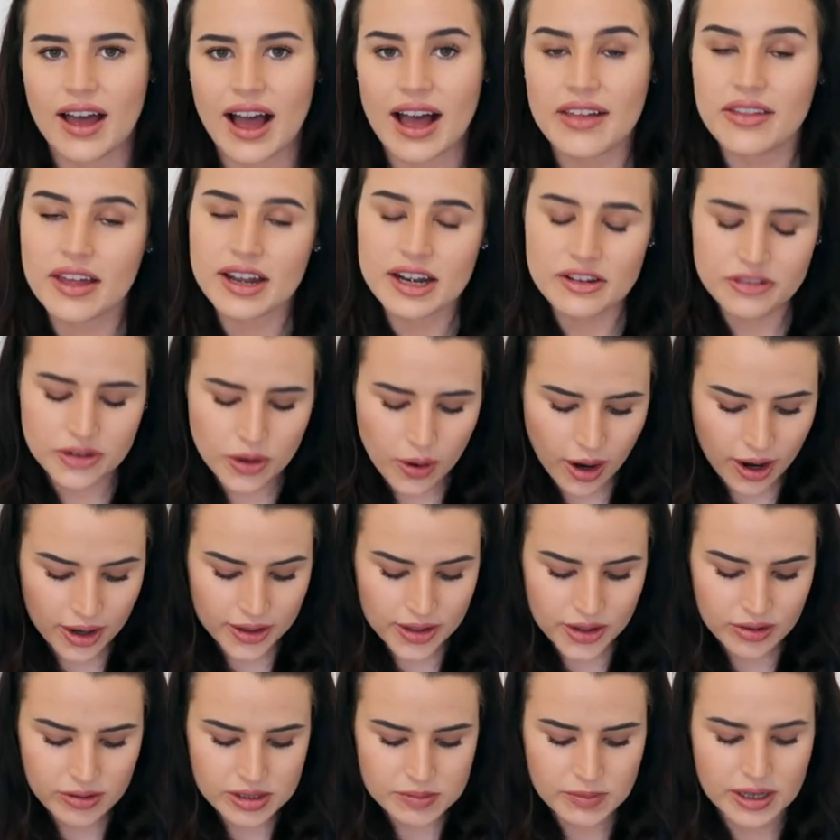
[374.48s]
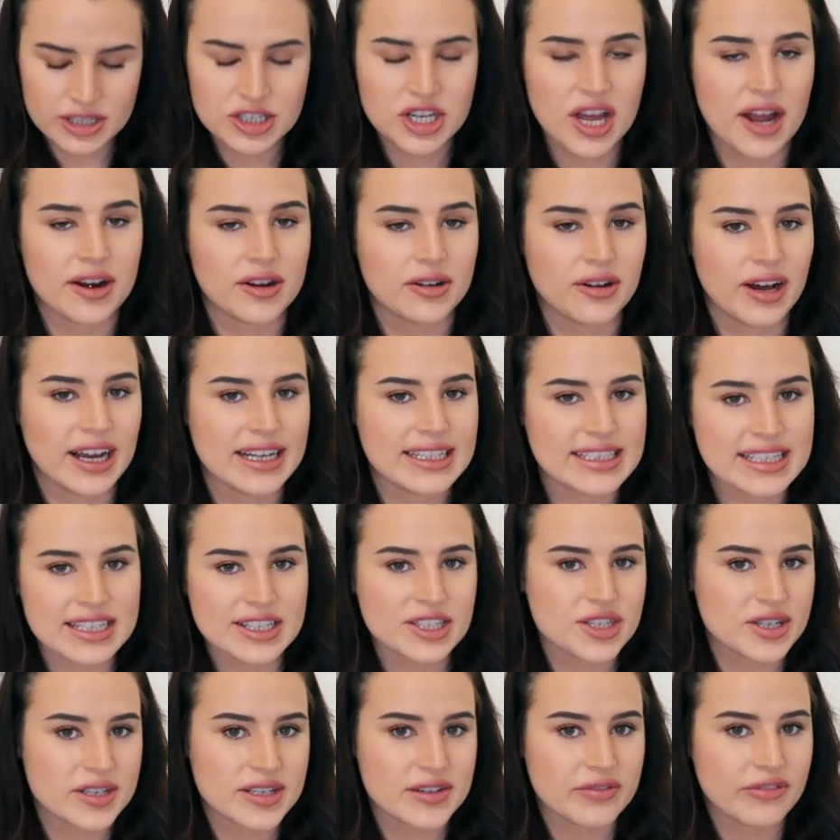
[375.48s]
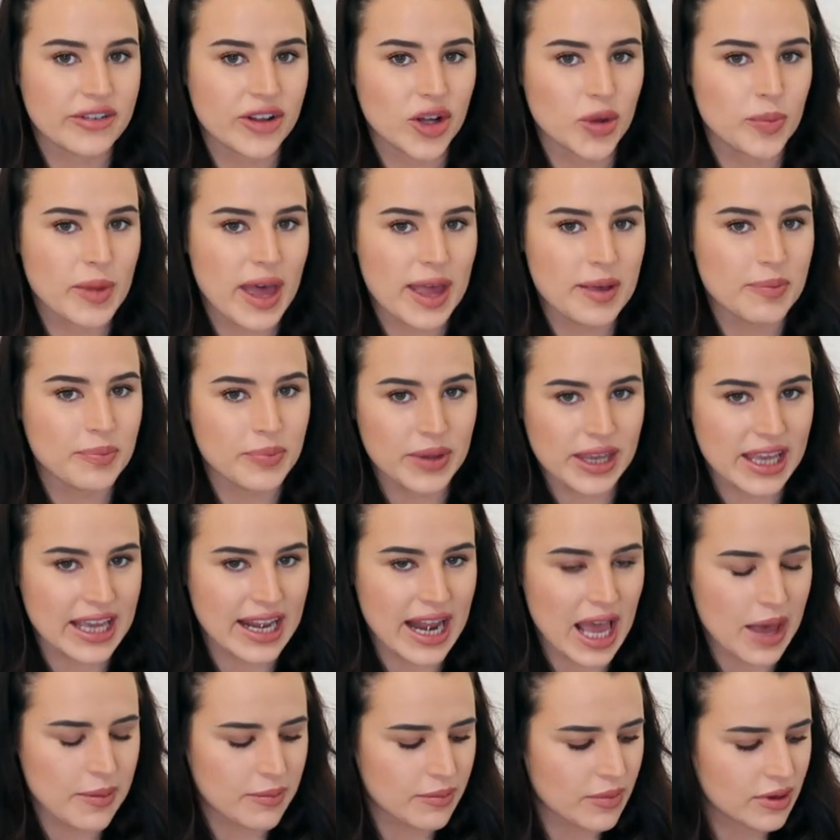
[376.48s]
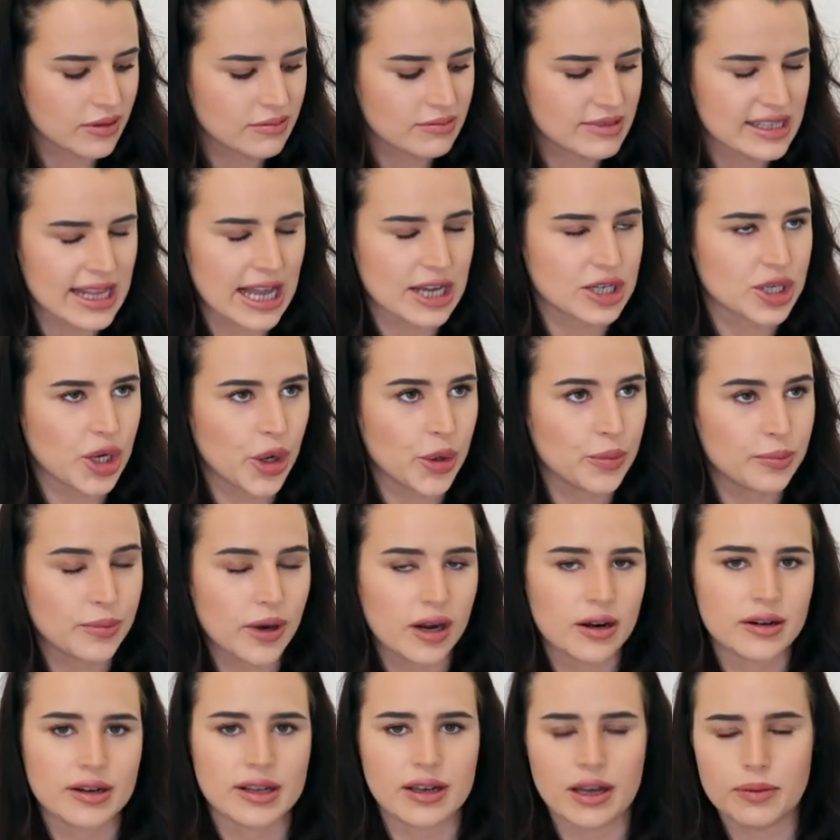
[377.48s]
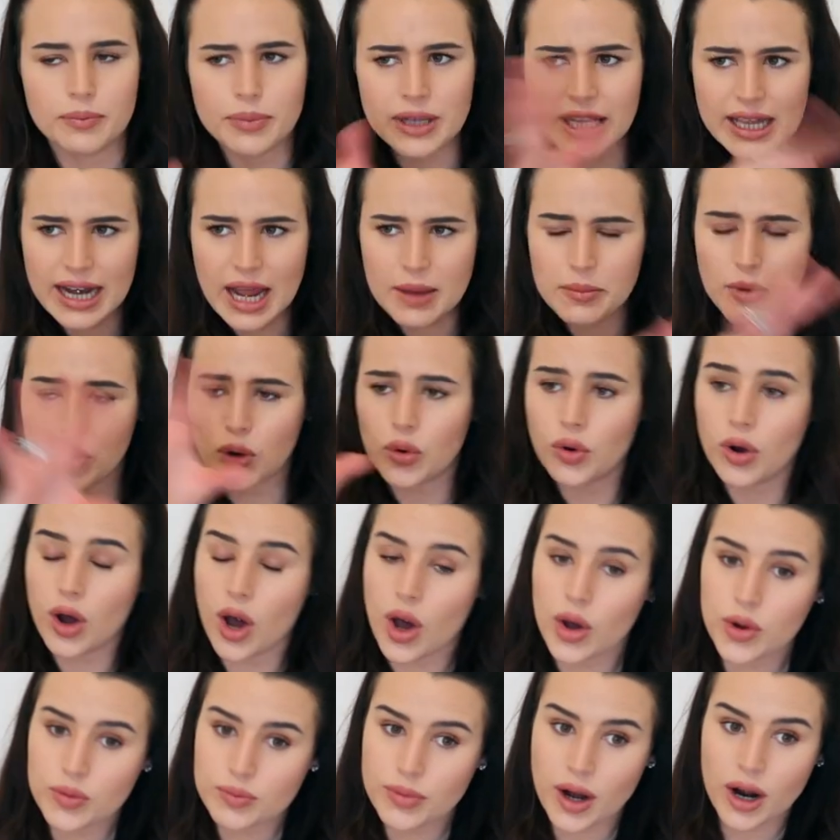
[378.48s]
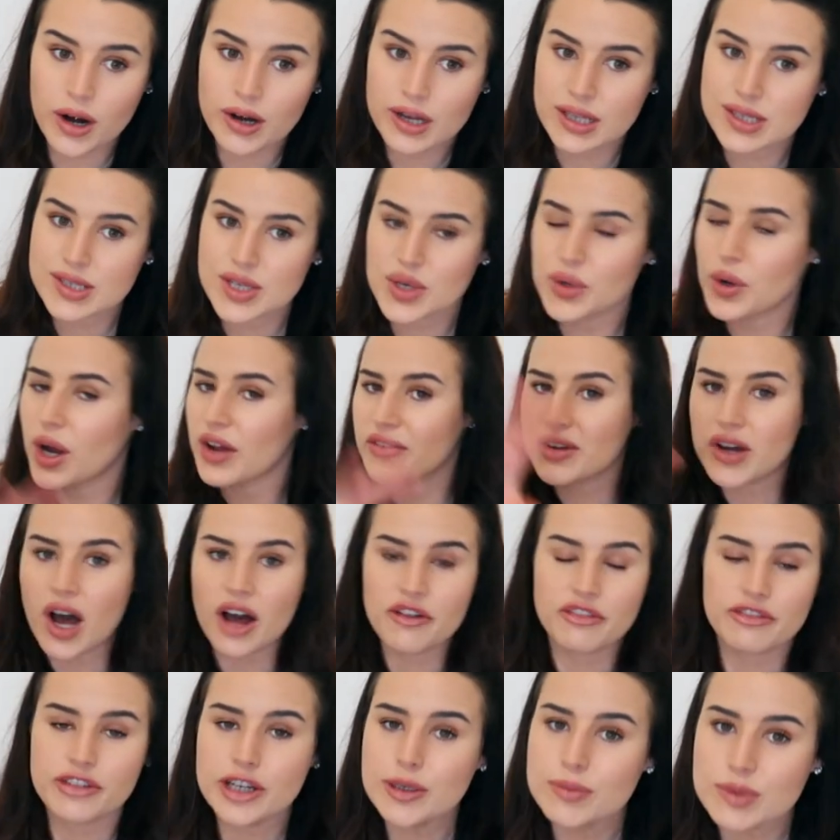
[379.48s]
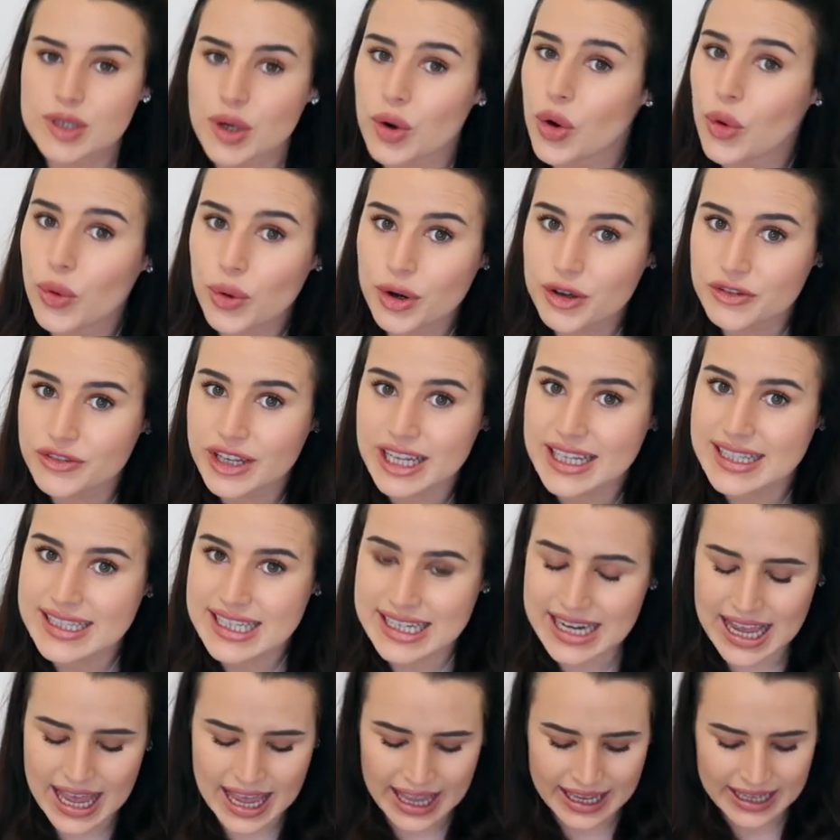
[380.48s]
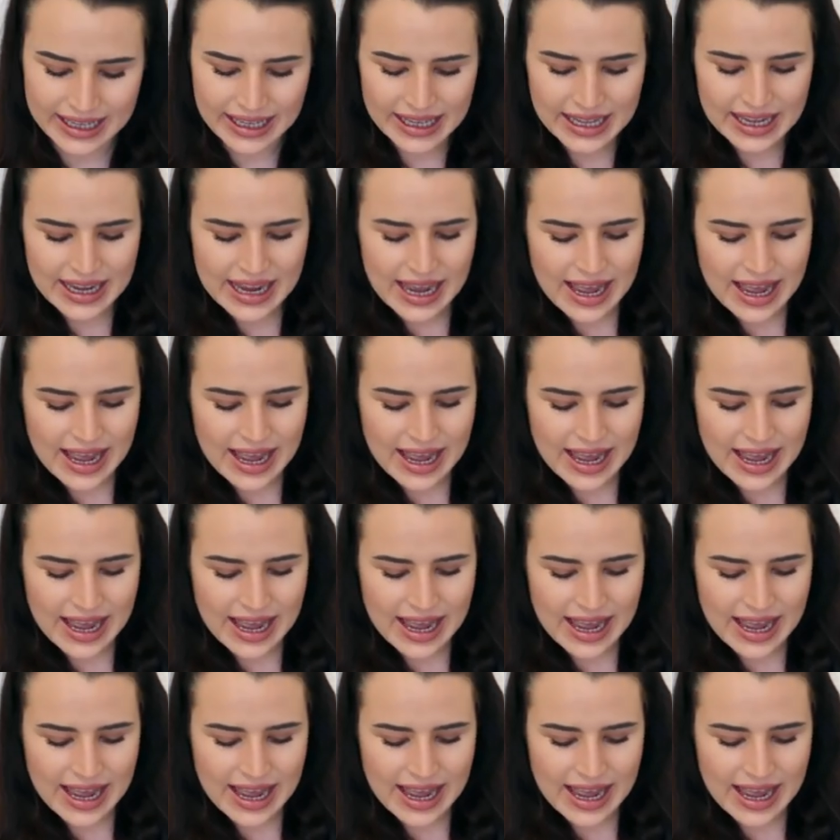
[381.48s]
And then if you are new to my channel, I did just film a B&M home bargains haul. I filmed all of it today.